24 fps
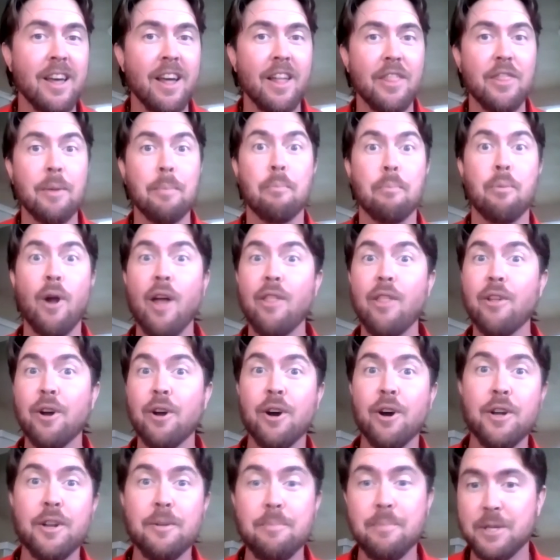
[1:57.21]
the
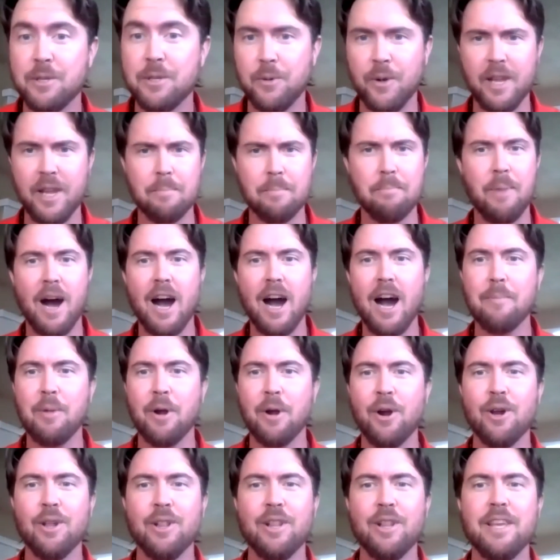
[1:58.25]
brotherhood between Bob
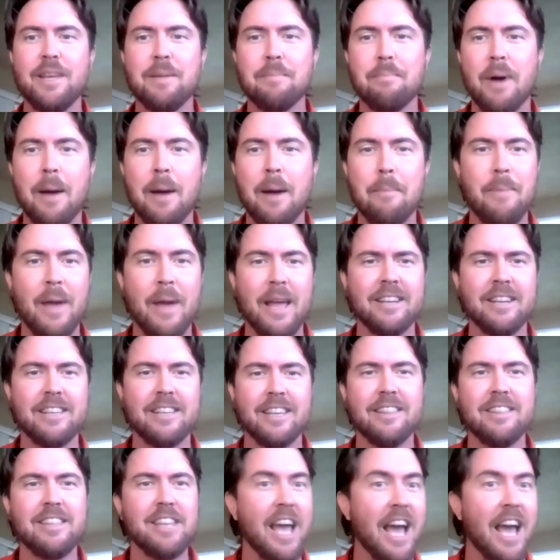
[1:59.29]
Hurley and Bob
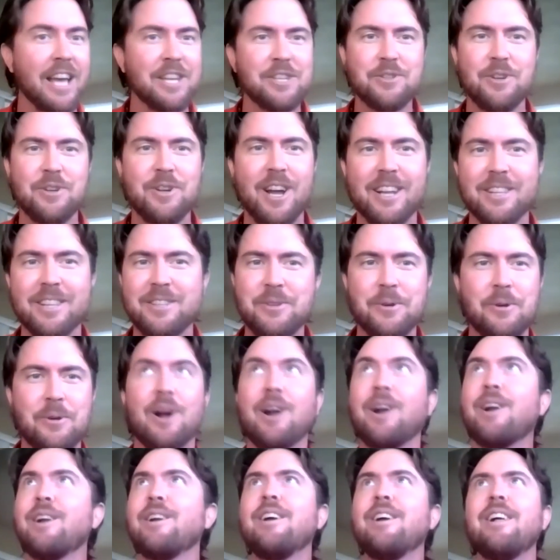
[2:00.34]
Benkin, the astronauts who
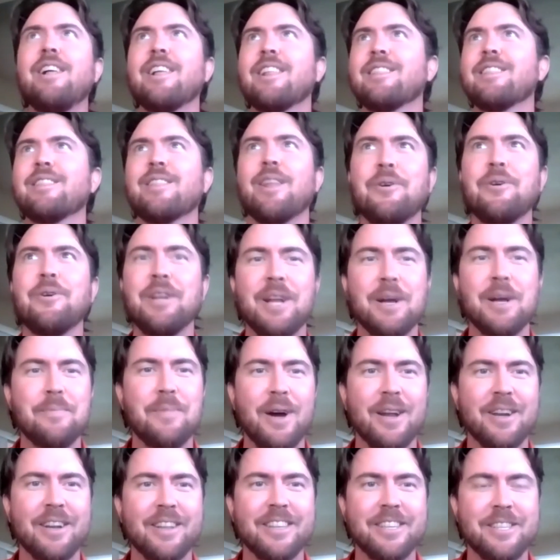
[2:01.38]
are loading up
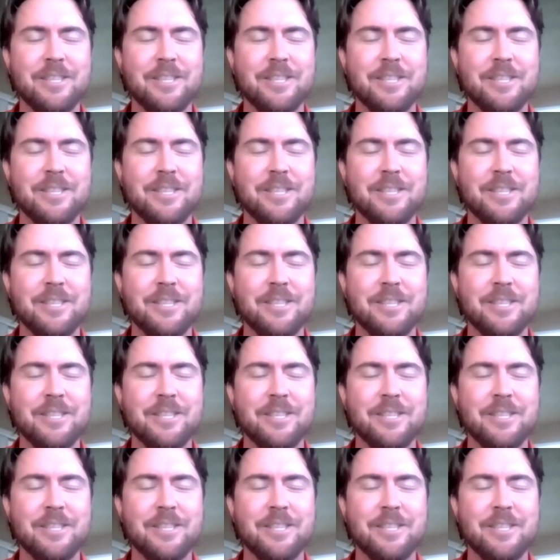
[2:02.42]
onto the